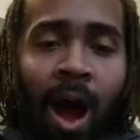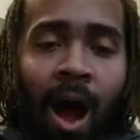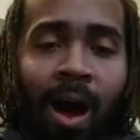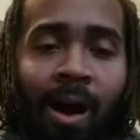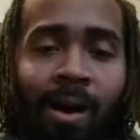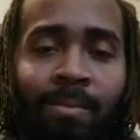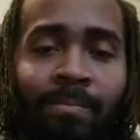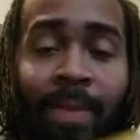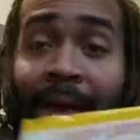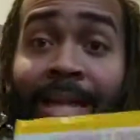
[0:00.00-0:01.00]

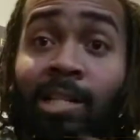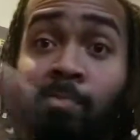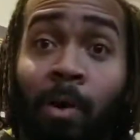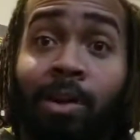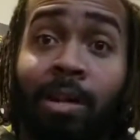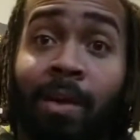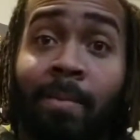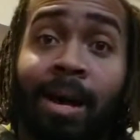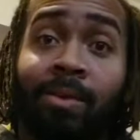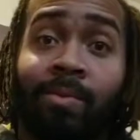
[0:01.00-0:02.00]
And spoiler alert,
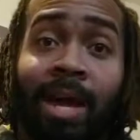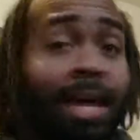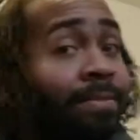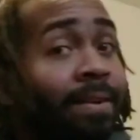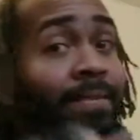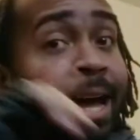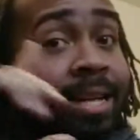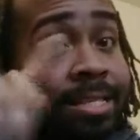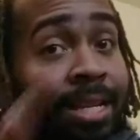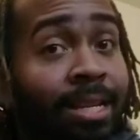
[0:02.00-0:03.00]
by the way, if you have not
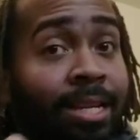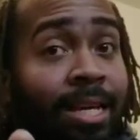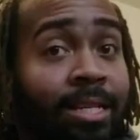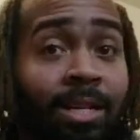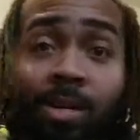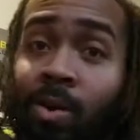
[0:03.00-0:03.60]
seen this,